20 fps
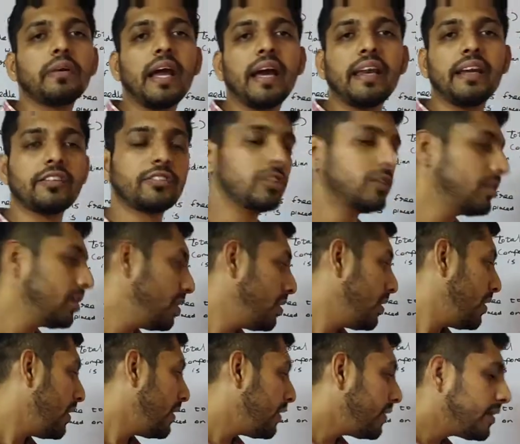direction.
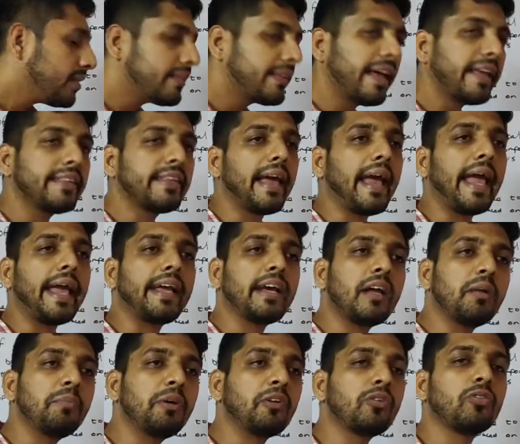Then the angle
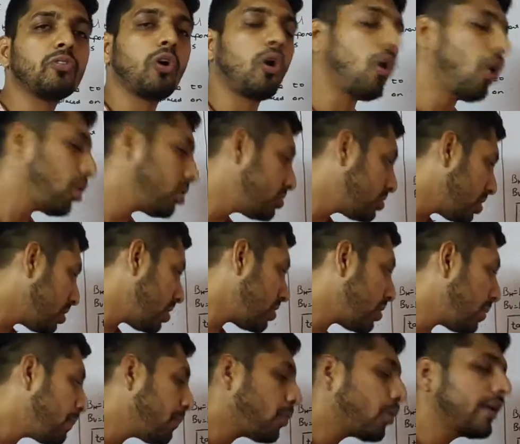between the horizontal
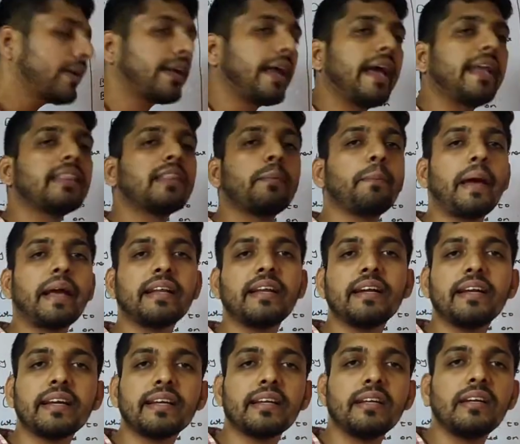component and the
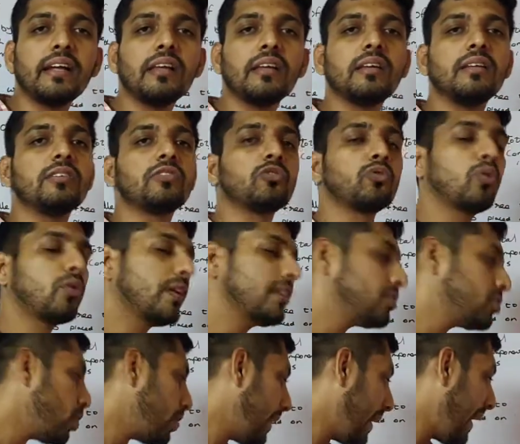magnetic needle is known as
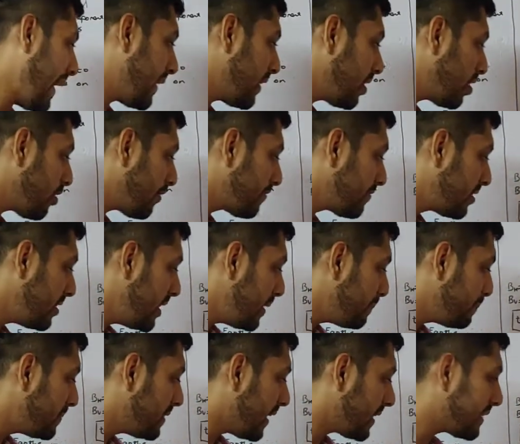your angle of
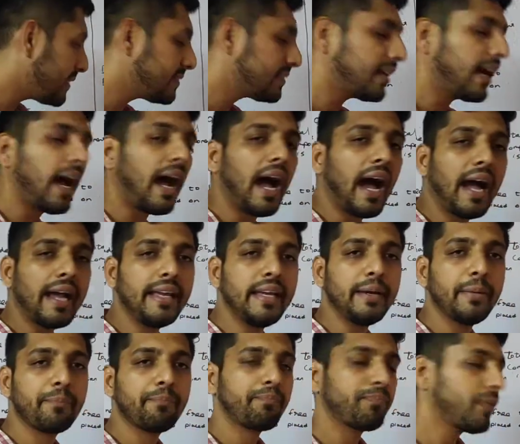dip, that is I.
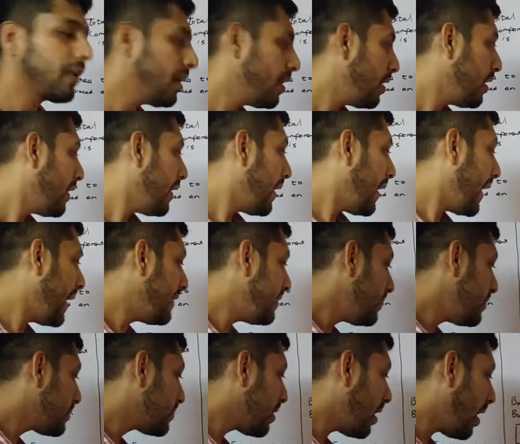
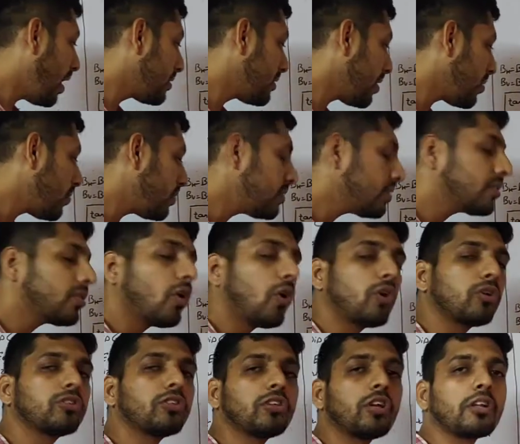And the other one, the
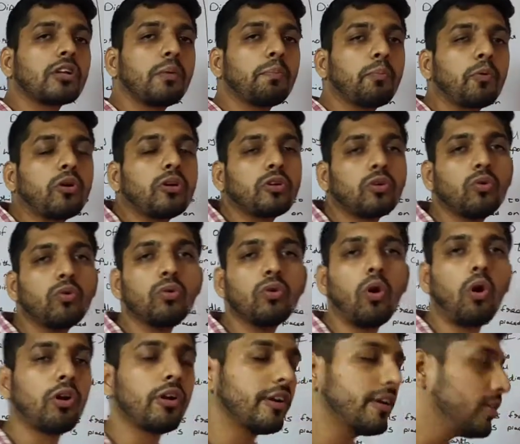horizontal component, you
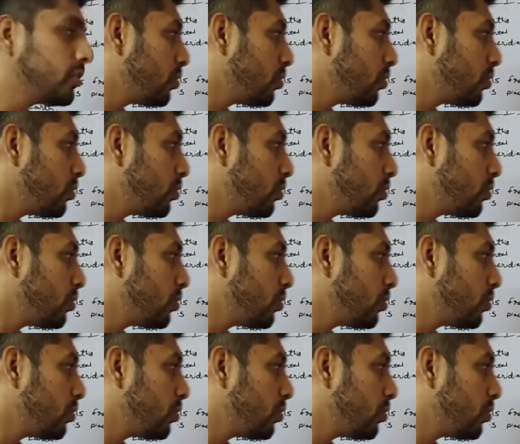already